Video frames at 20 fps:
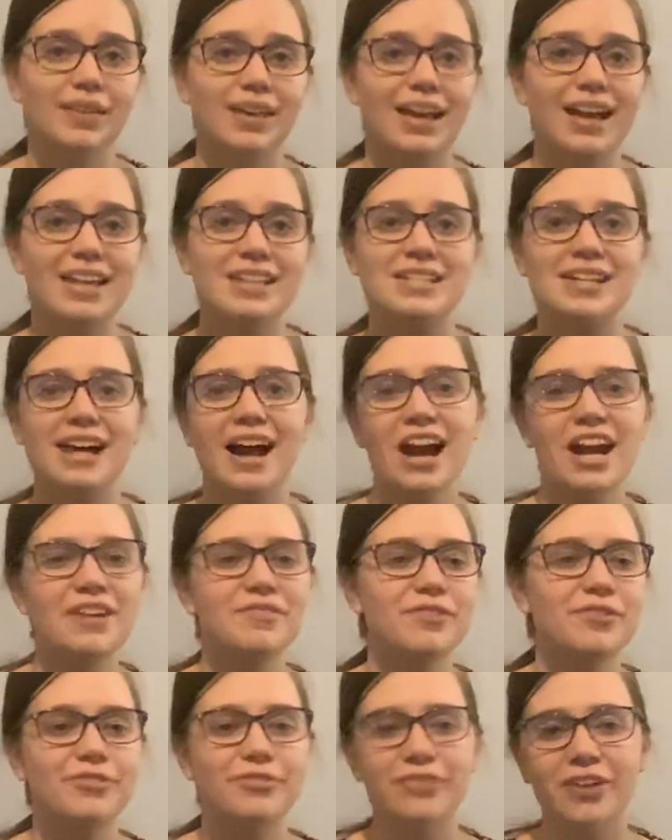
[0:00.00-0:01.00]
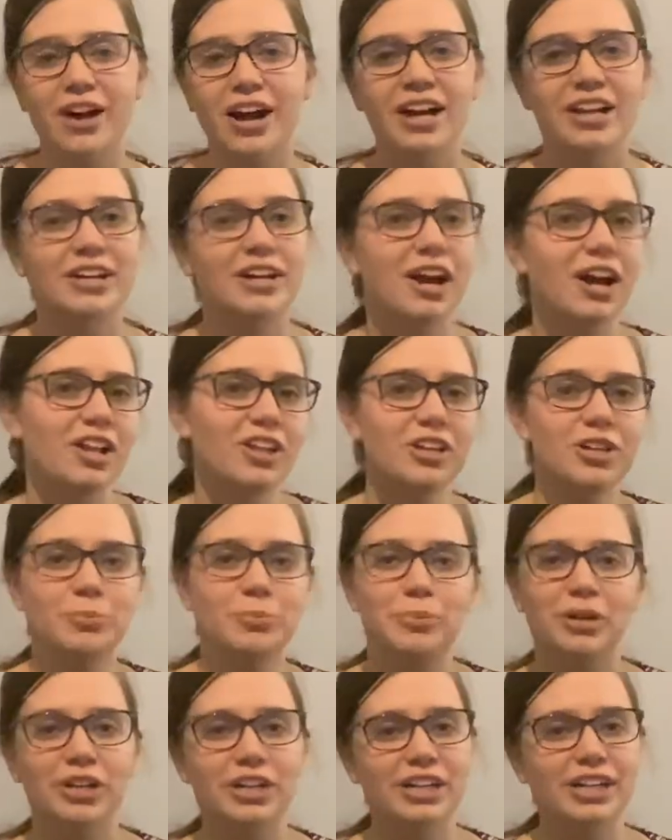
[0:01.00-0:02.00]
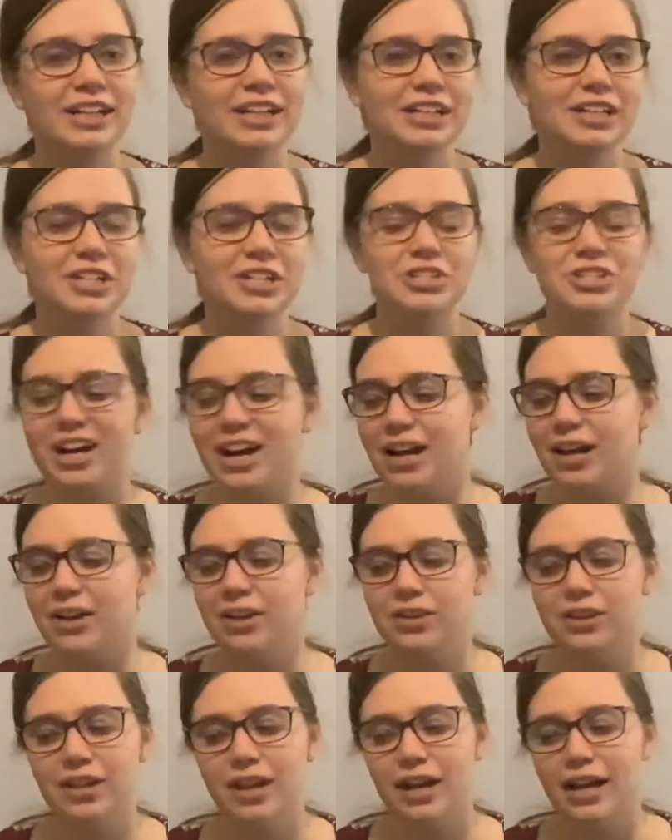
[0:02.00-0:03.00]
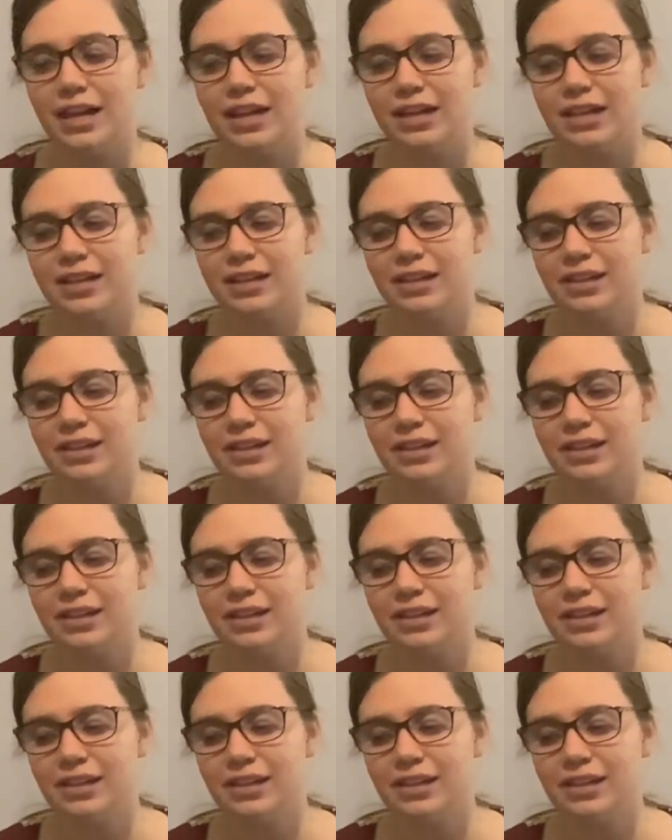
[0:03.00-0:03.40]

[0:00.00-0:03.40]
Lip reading: It's kind of a fun color book, childlike,